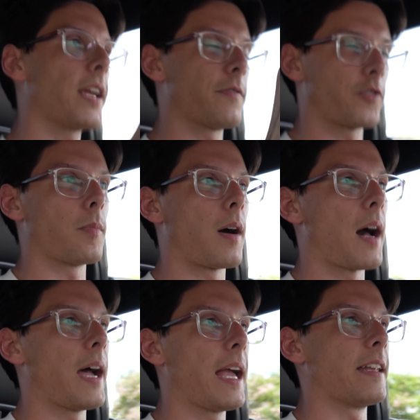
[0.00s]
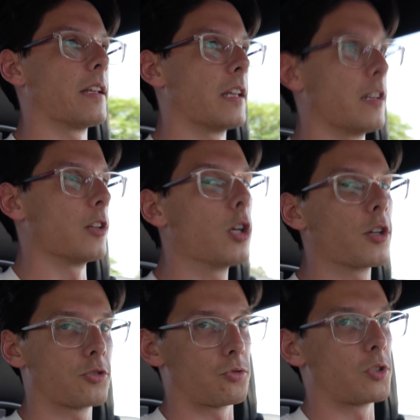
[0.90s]
it from behind, it
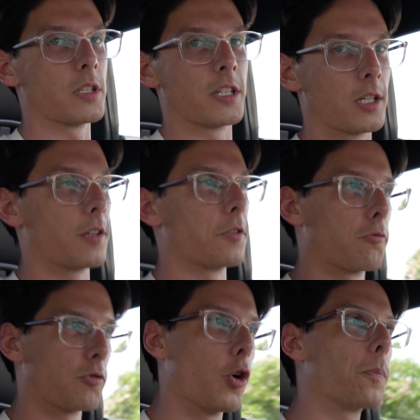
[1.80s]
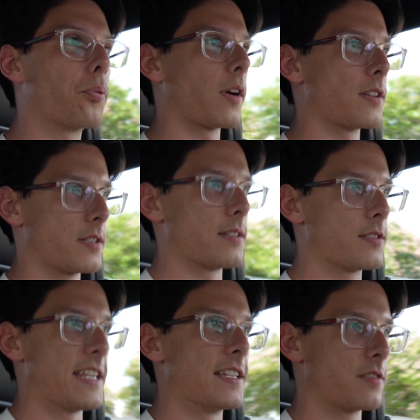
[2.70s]
looks really good. The road presence
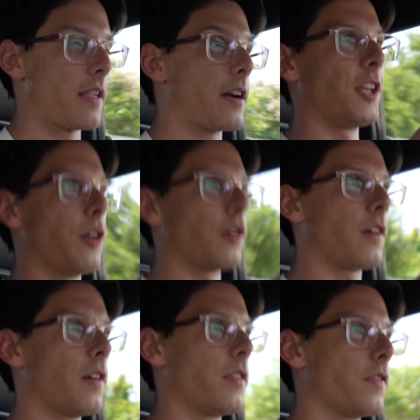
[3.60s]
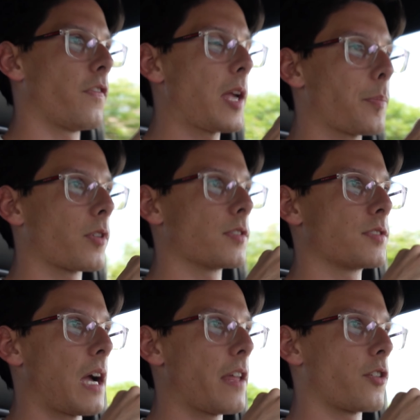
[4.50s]
is there. You know, the Vipers,
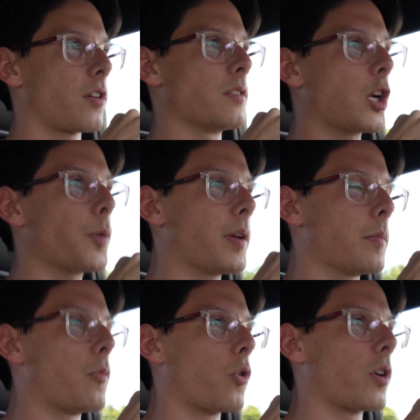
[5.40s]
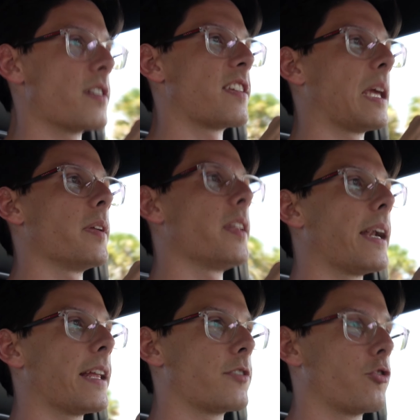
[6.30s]
they're a little bit more intimidating to